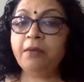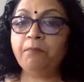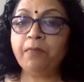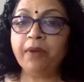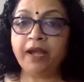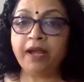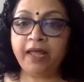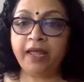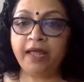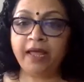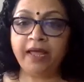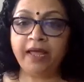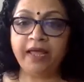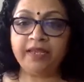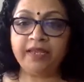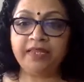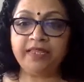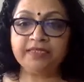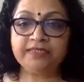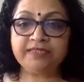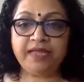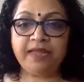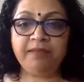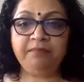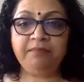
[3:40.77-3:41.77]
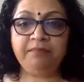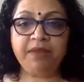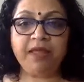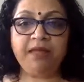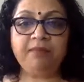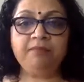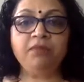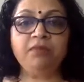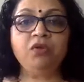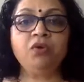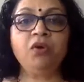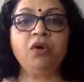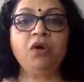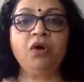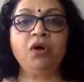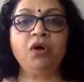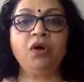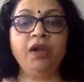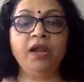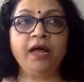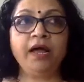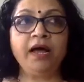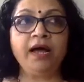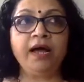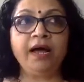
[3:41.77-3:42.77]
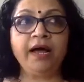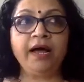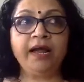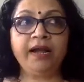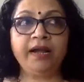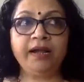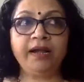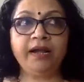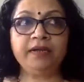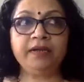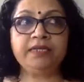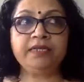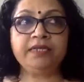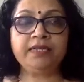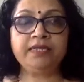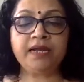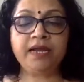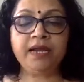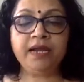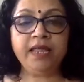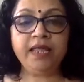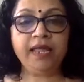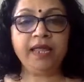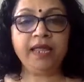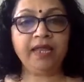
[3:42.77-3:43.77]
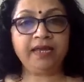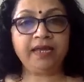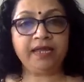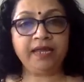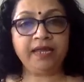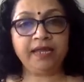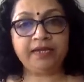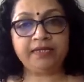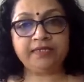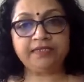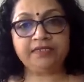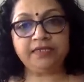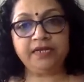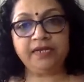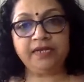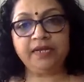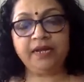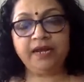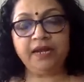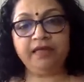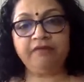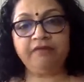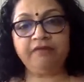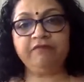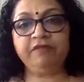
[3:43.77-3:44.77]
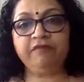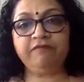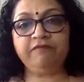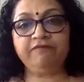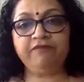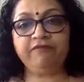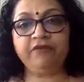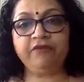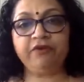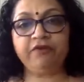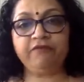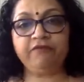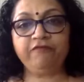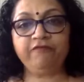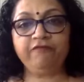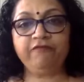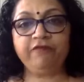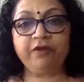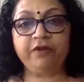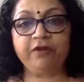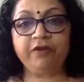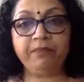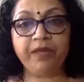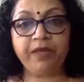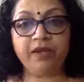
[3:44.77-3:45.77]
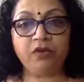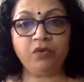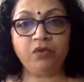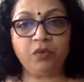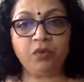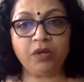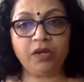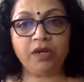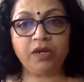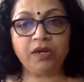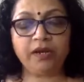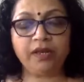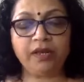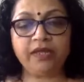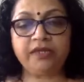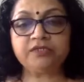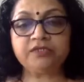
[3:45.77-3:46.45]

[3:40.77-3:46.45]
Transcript: but at the same time you all are yearning at a certain level for a better world,